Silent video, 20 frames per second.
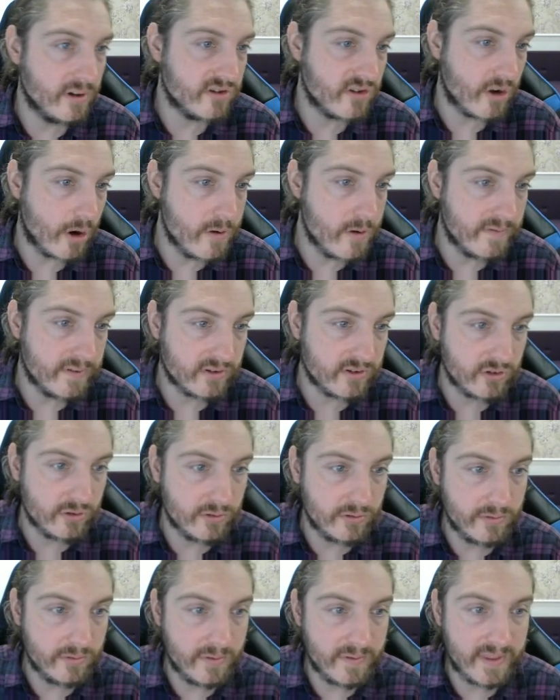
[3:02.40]
over
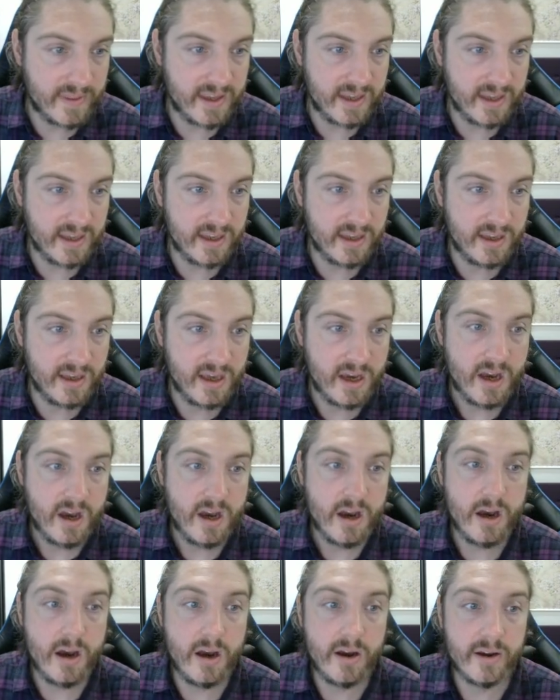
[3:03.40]
to the
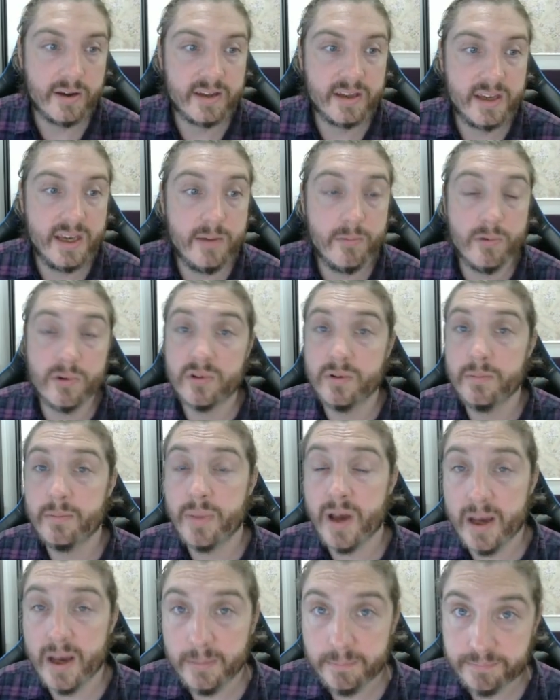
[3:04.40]
keyword
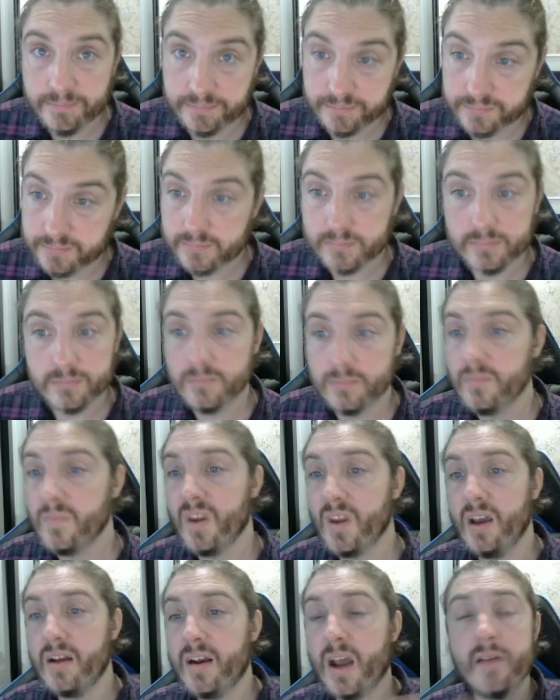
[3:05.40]
compare
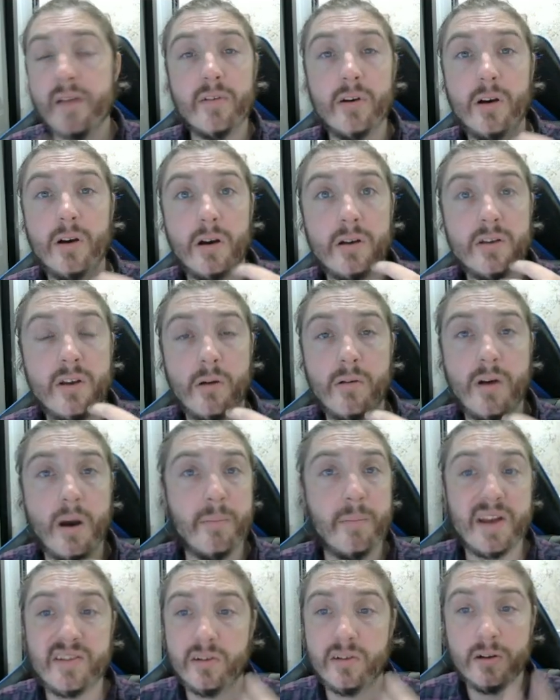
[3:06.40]
and have a
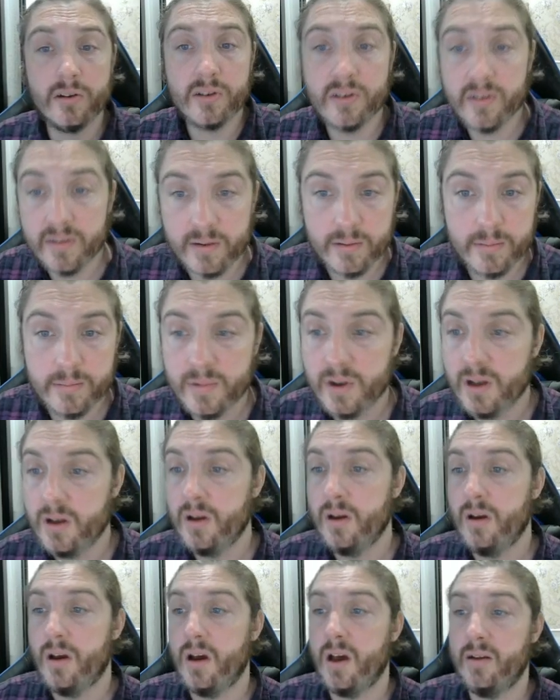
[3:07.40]
better look at them
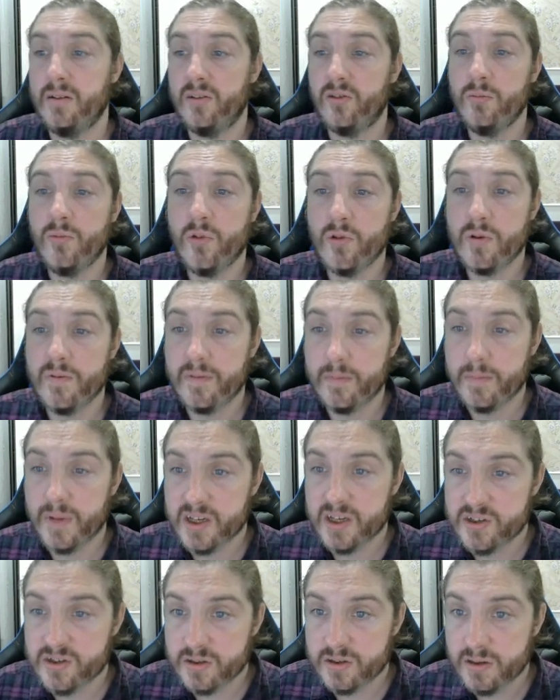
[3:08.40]
and some more
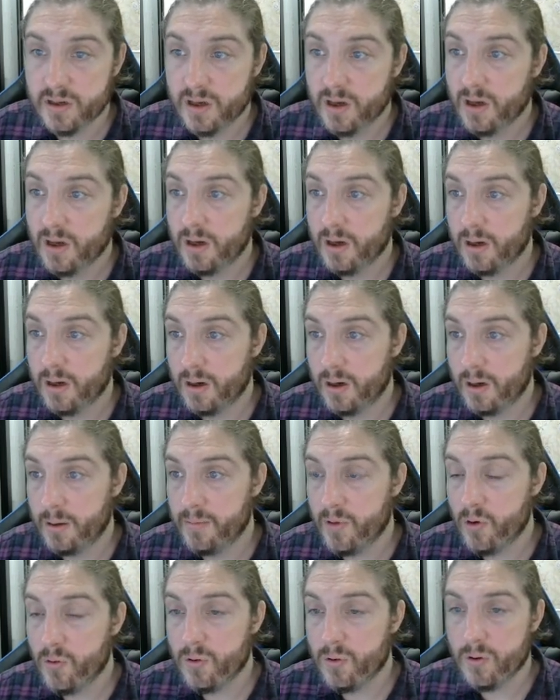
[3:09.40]
information.
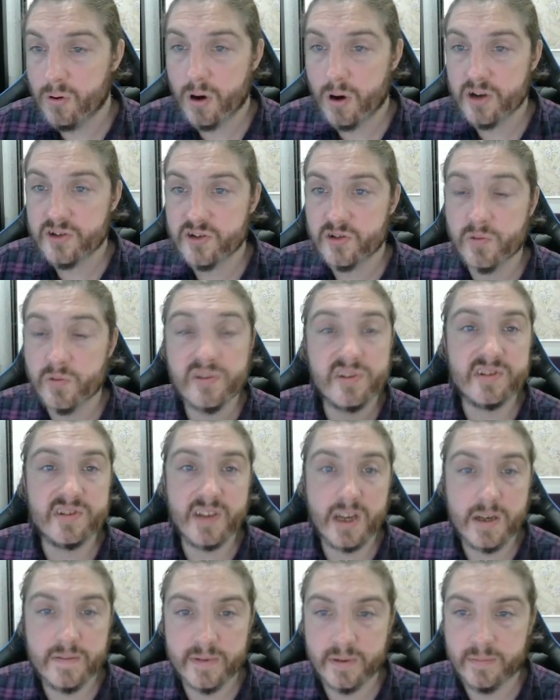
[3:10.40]
Or I just want to
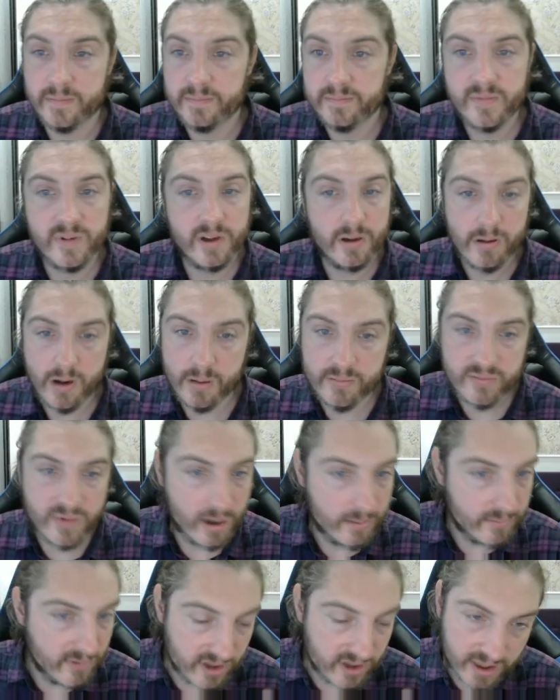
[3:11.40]
save them.
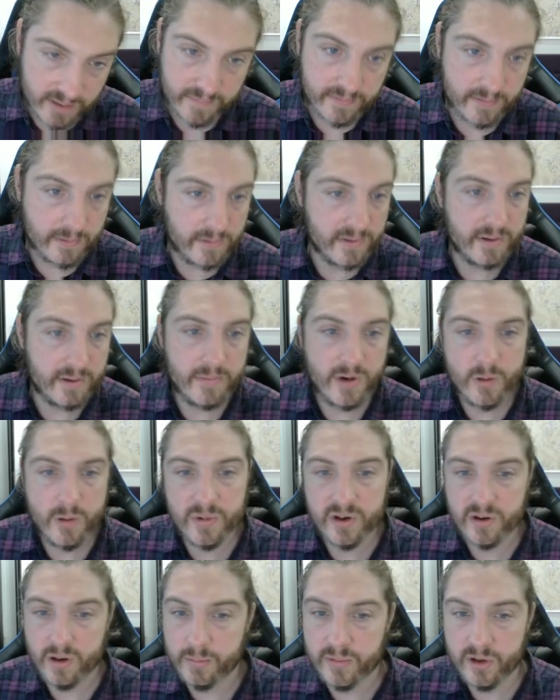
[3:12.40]
I'm looking for at the
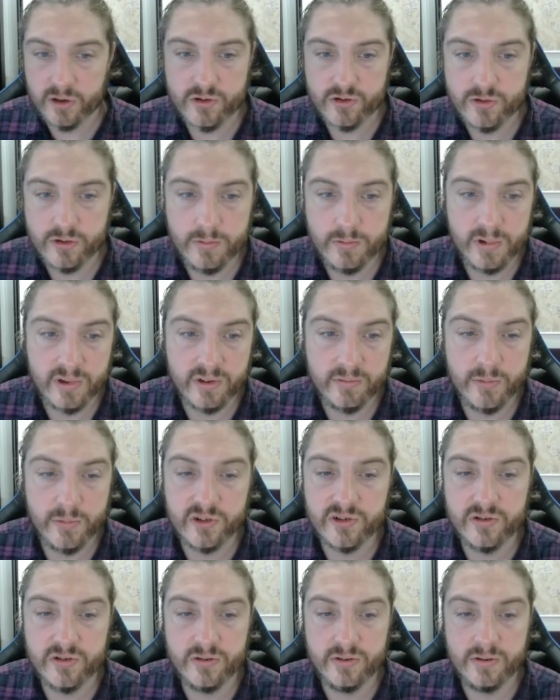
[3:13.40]
moment. I'm not sure
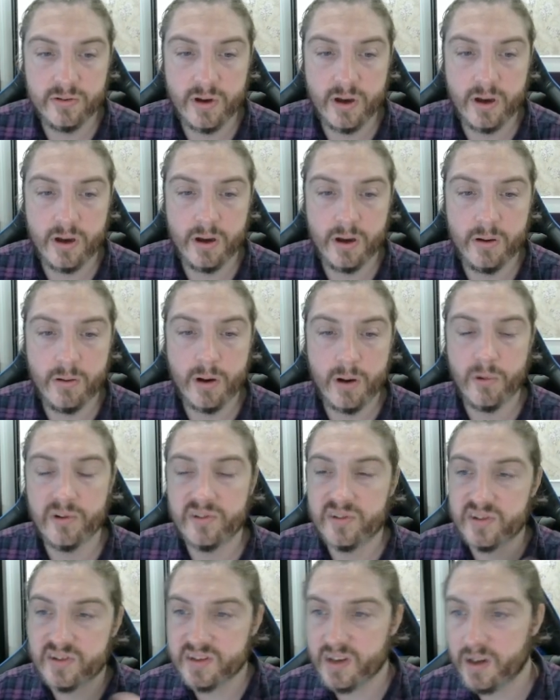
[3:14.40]
what I
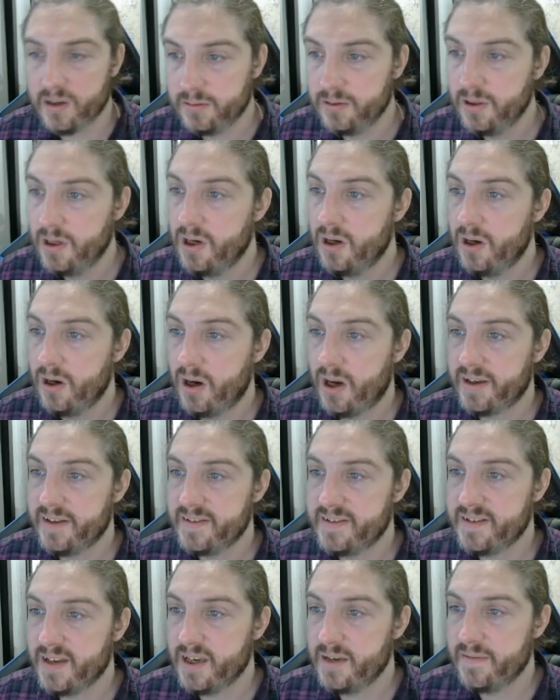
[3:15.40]
want to sell. I
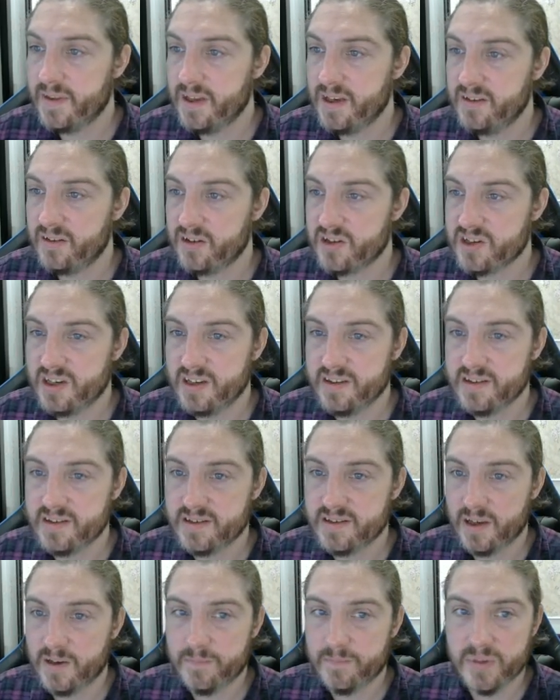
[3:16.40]
can save these. I just click the
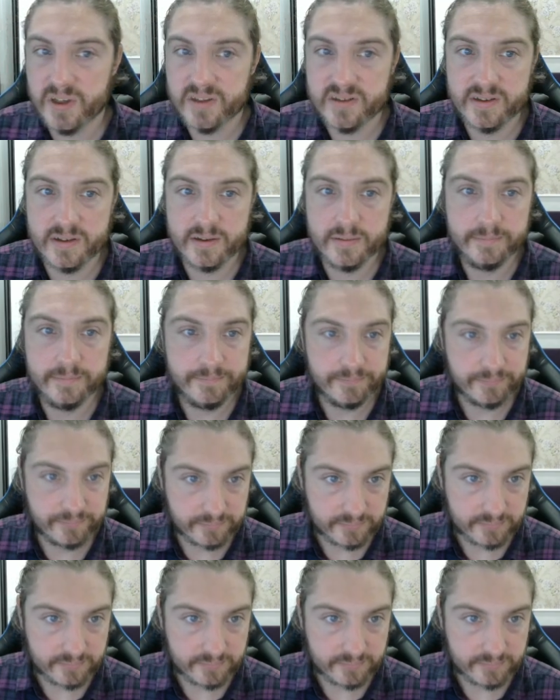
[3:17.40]
save button,